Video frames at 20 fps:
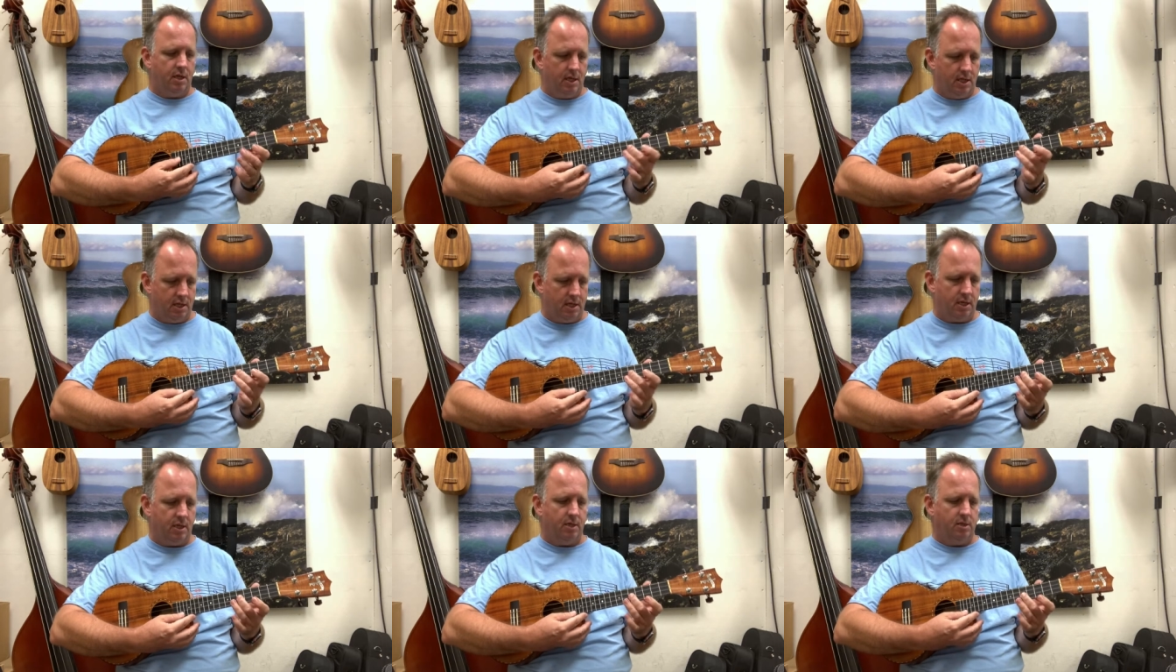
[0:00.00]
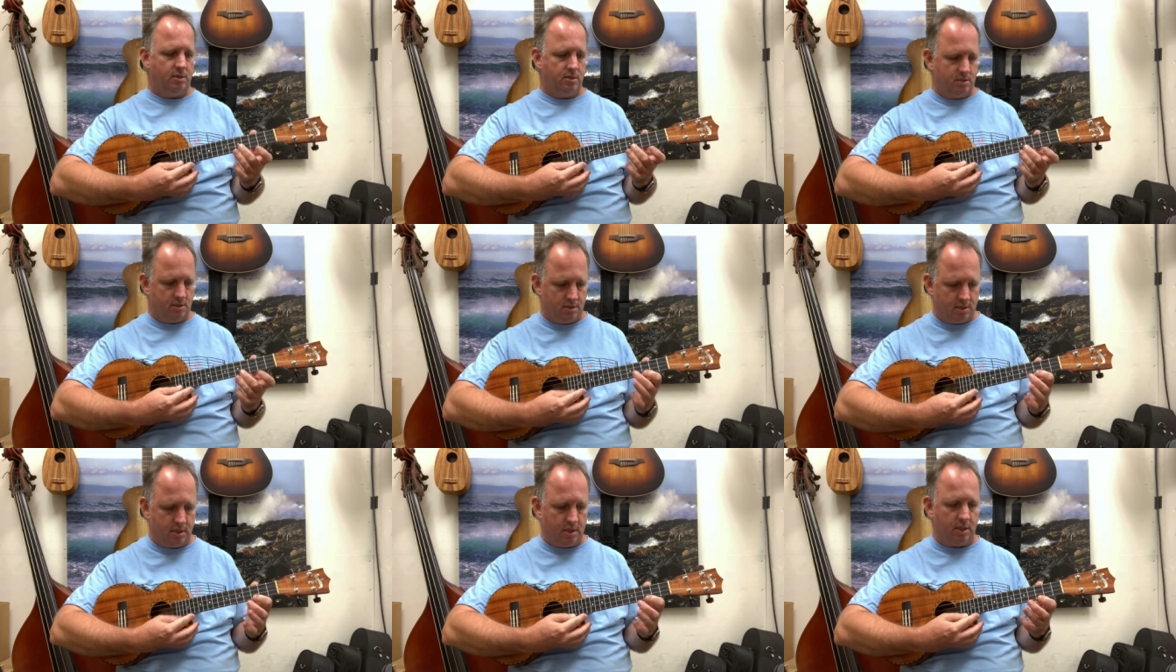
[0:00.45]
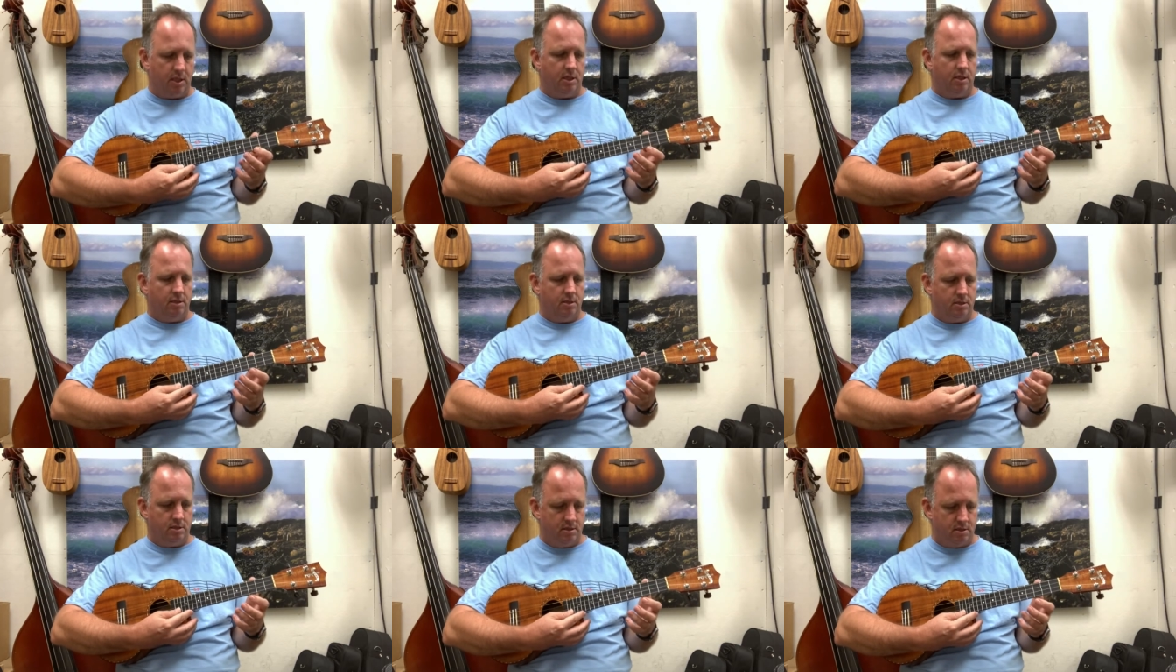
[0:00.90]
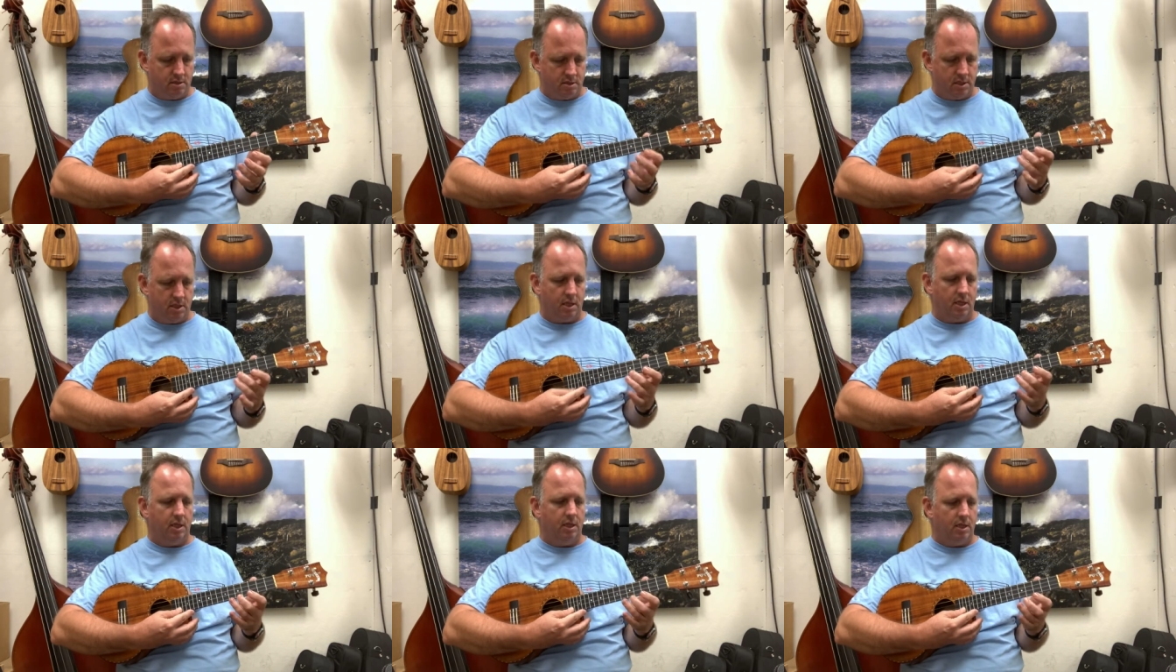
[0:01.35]
A, C,
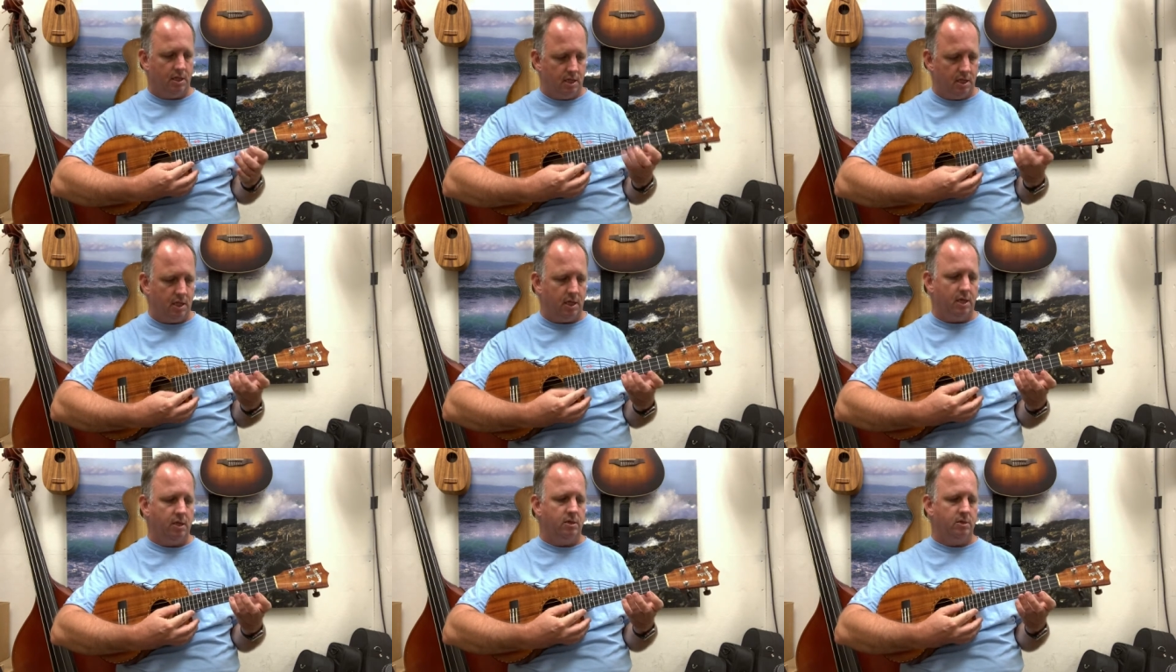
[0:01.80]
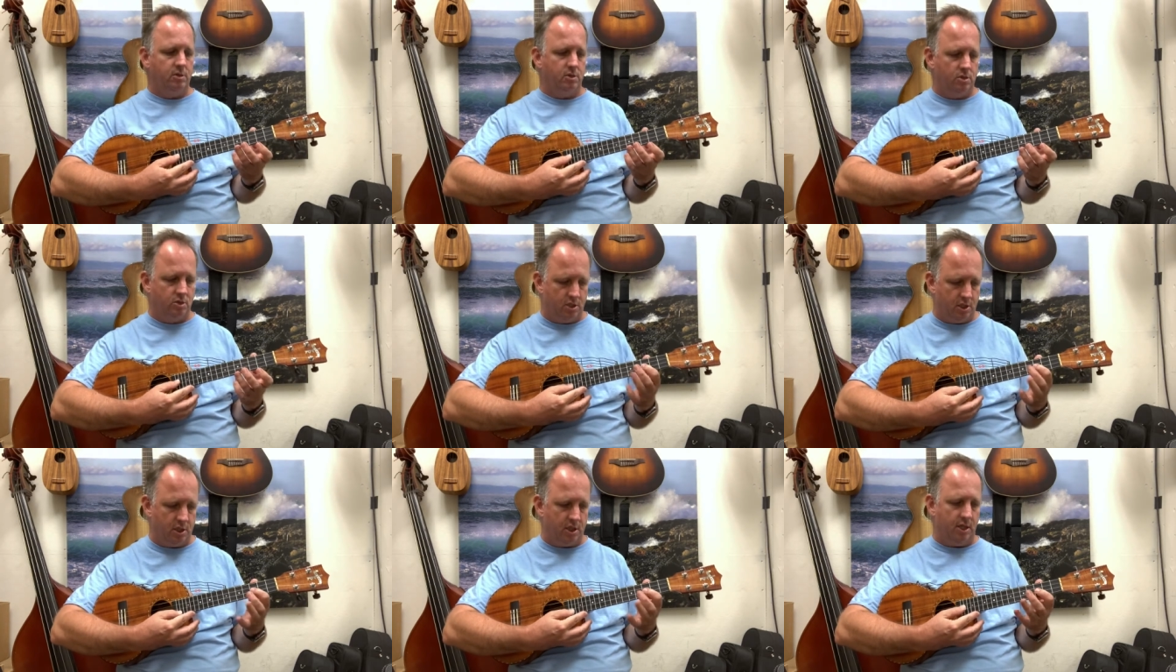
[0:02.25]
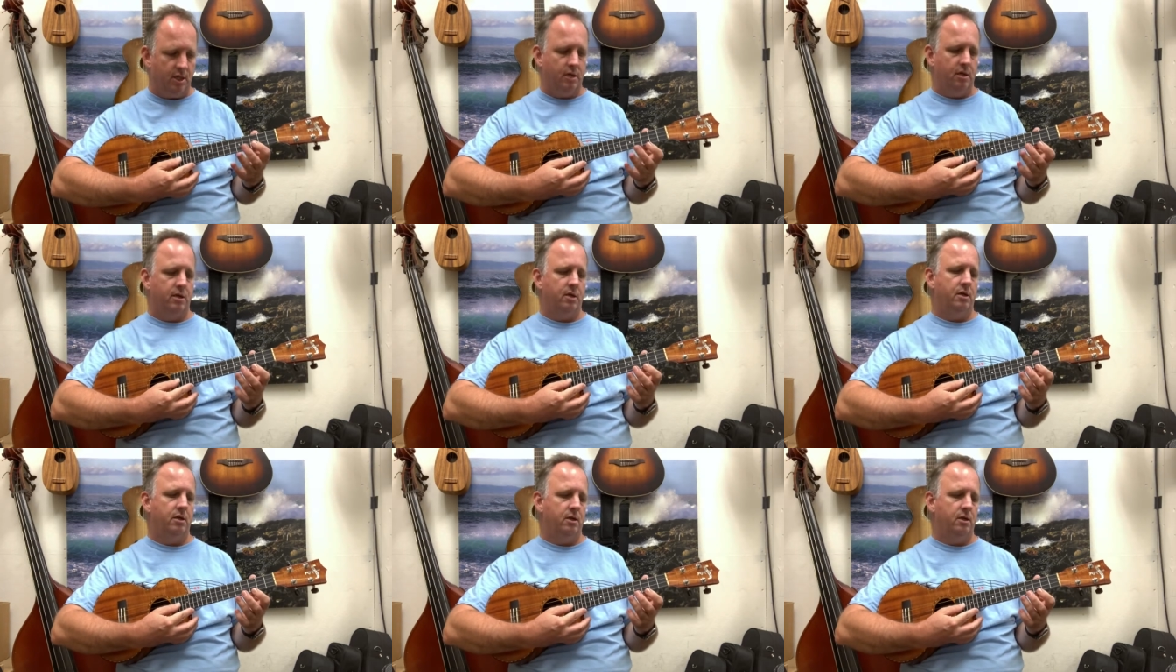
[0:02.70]
D, E, G,